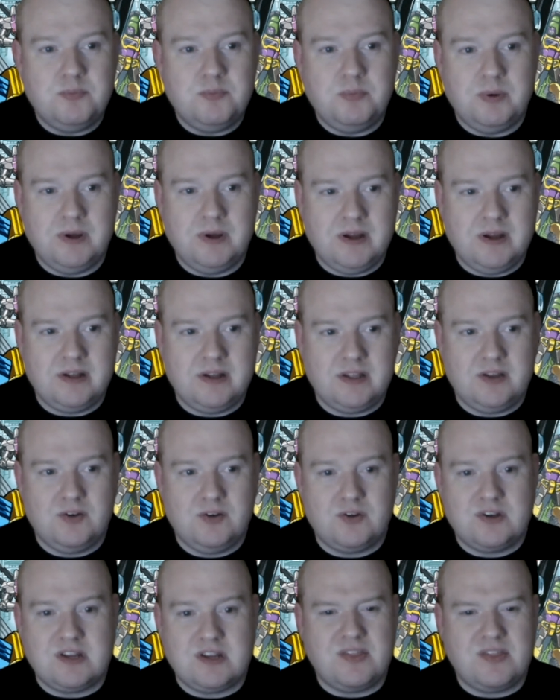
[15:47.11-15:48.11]
But,
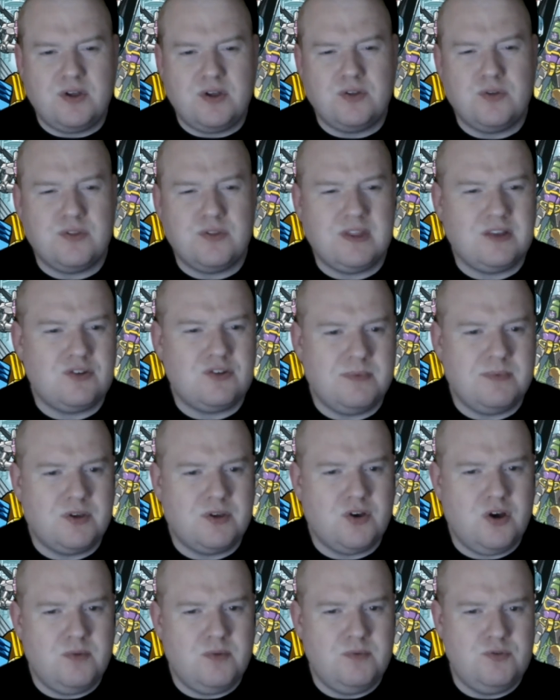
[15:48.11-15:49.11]
because I don't think
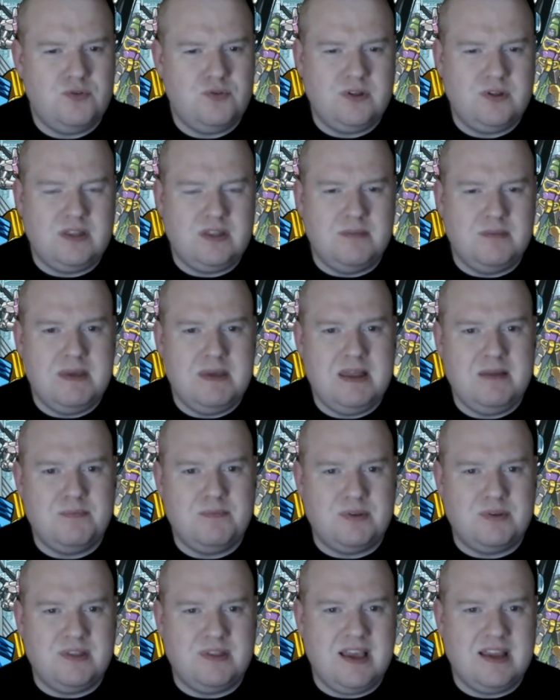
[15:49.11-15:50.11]
Triptychon was really the main
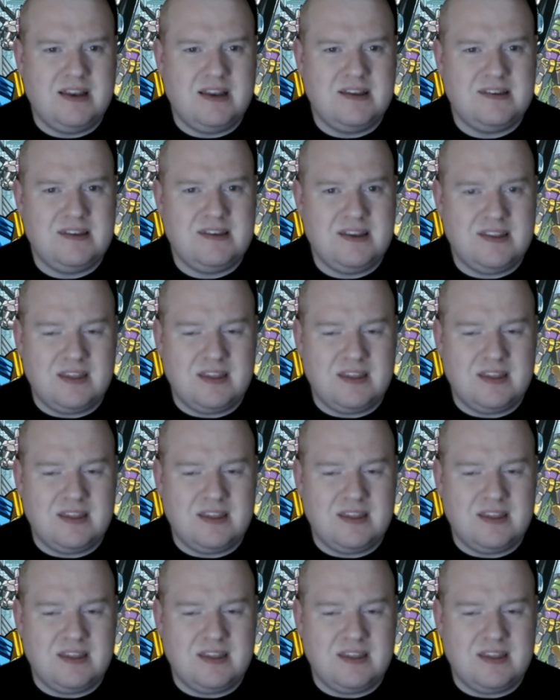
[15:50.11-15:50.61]
protagonist here.